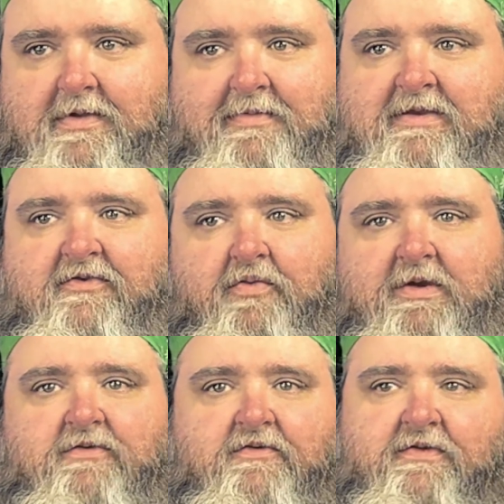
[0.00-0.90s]
he just
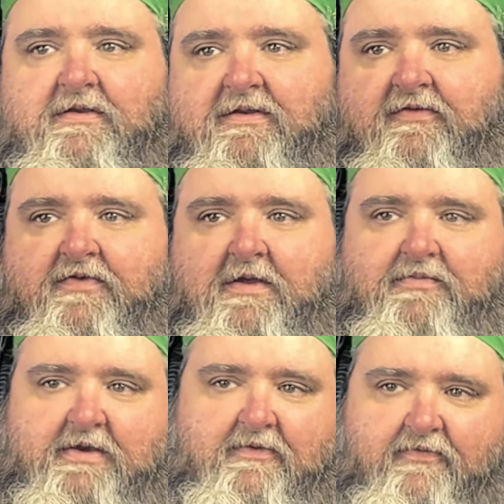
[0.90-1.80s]
reaches into these
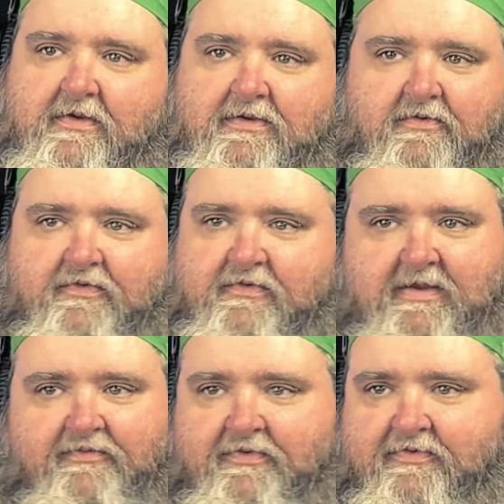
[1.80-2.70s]
subjects and just
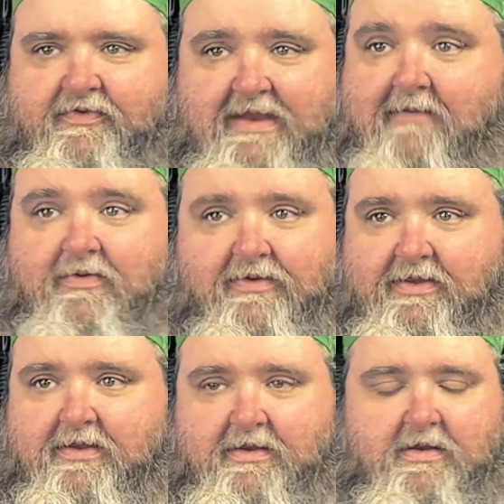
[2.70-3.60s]
gives us
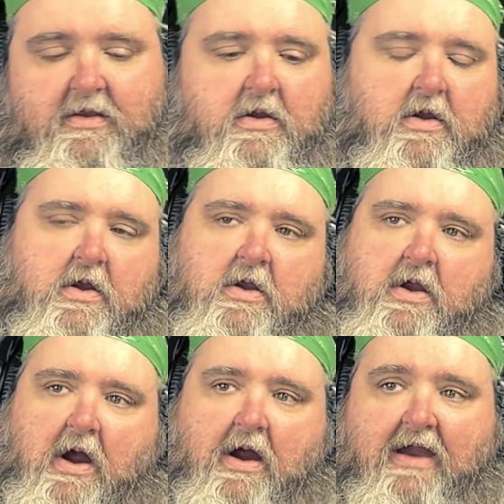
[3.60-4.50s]
everything.
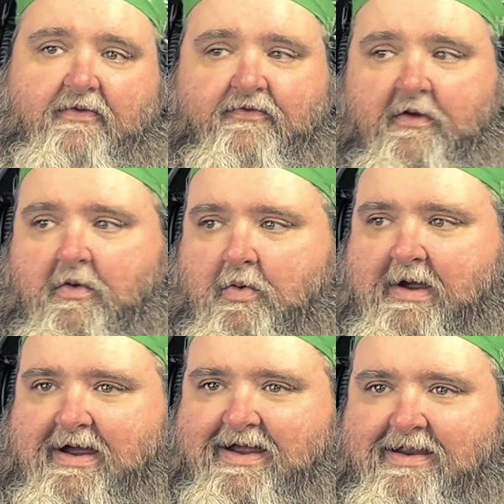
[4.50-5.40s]
All right,
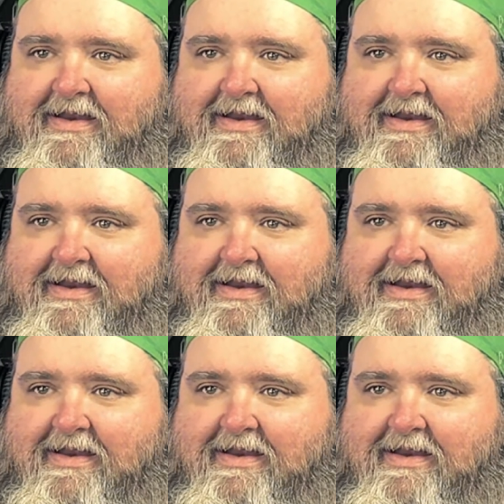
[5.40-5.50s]
so